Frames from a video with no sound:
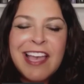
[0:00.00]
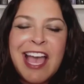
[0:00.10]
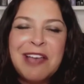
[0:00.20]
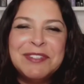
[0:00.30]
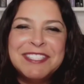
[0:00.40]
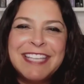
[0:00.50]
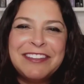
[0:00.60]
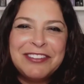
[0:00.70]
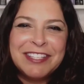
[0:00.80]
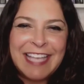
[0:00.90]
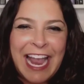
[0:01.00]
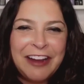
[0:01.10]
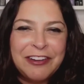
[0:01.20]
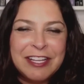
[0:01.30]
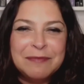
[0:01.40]
I put together this
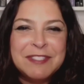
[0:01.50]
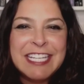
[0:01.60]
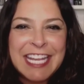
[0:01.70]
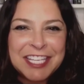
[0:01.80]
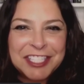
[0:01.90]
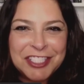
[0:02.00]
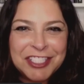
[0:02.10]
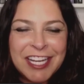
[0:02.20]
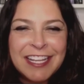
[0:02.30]
acronym TEACH,